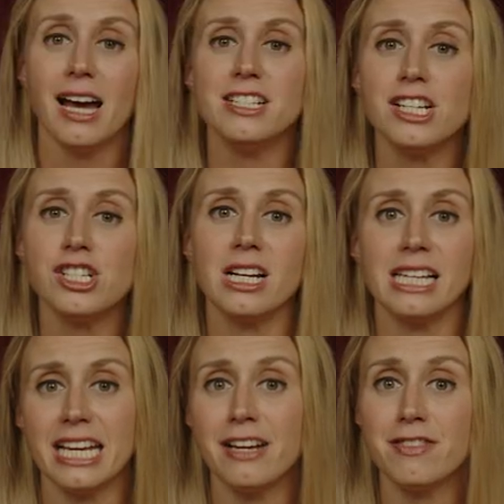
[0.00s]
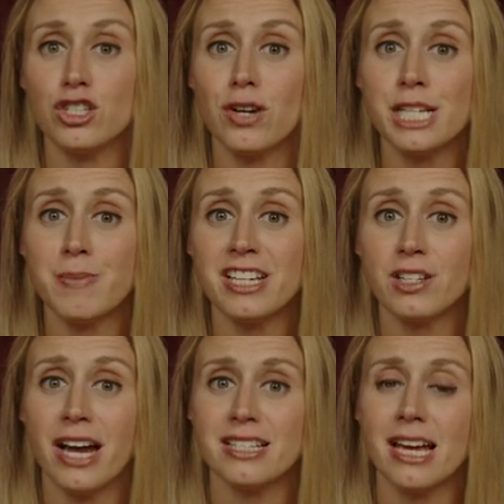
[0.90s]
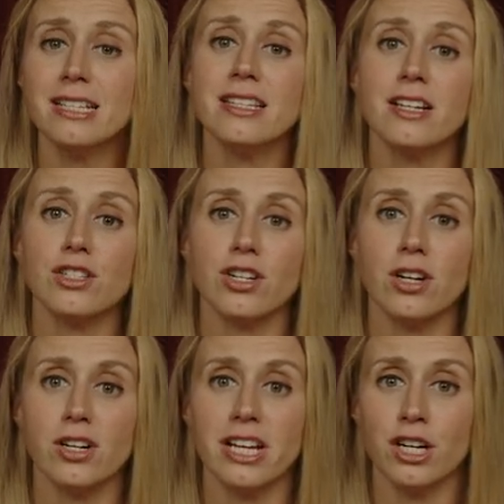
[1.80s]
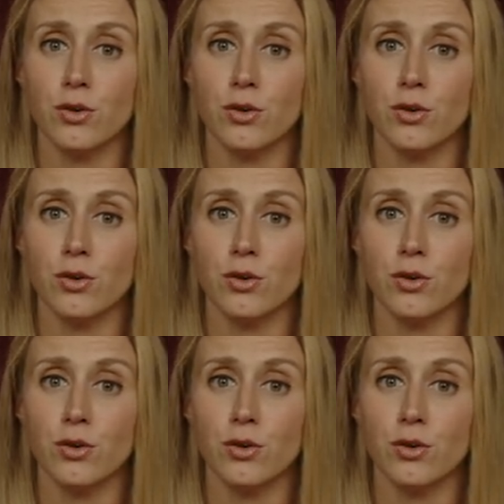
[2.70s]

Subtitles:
Additionally, if the trespasser has ended their turn in